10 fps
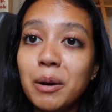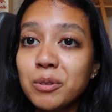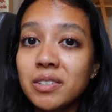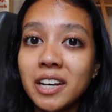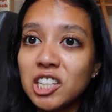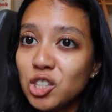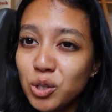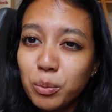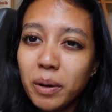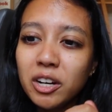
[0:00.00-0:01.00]
I was like, it's
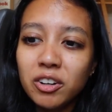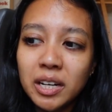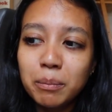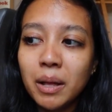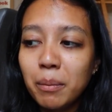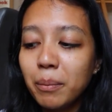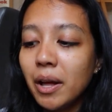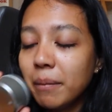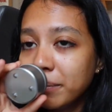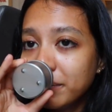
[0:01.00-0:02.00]
too buttery, blah, blah,
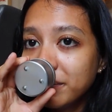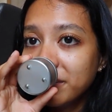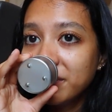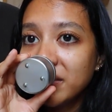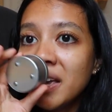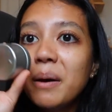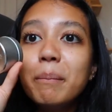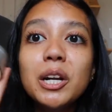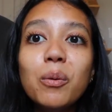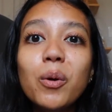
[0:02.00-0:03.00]
blah.
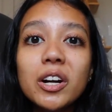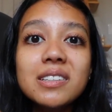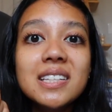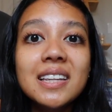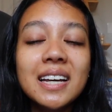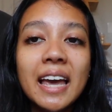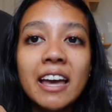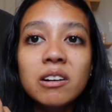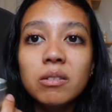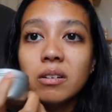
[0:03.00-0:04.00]
But it works in the
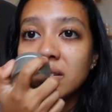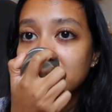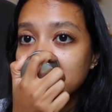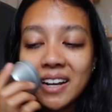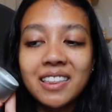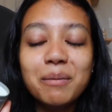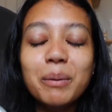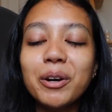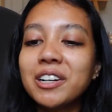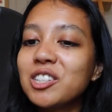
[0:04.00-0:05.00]
candle. And I think
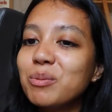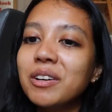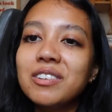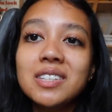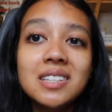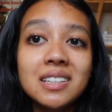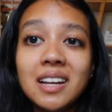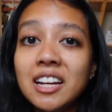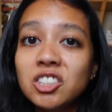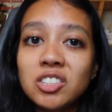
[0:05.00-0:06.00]
people are gonna smell this
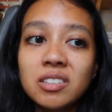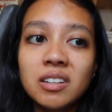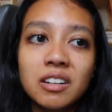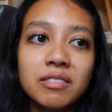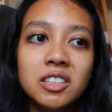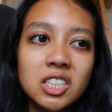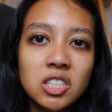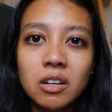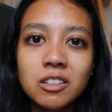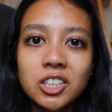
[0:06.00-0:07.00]
and just like feel
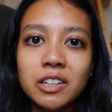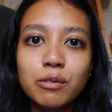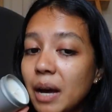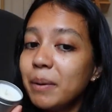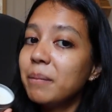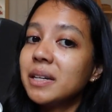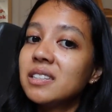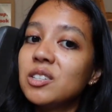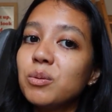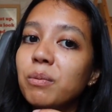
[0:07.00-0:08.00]
nostalgic. I might mix
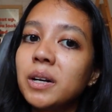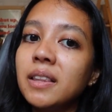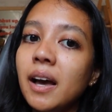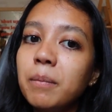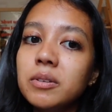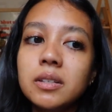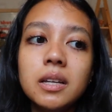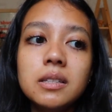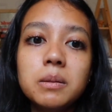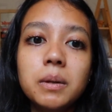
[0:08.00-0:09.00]
this with one of the apple
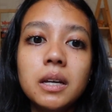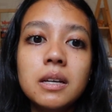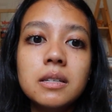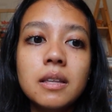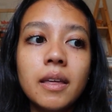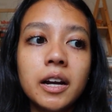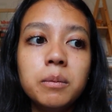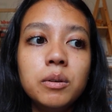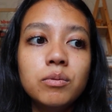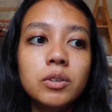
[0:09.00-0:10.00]
scents because that
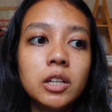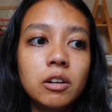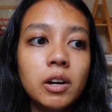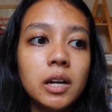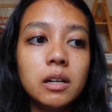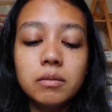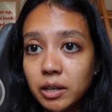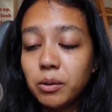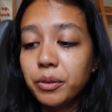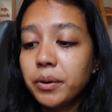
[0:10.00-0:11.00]
could be really great.
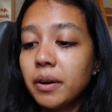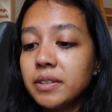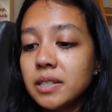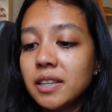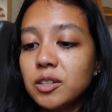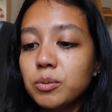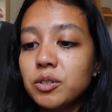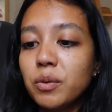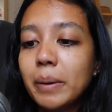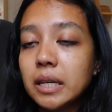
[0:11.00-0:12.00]
Great cold throw, obviously. This
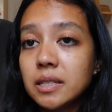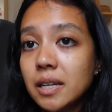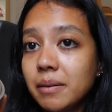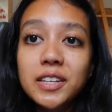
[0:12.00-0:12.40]
one's from Makesy.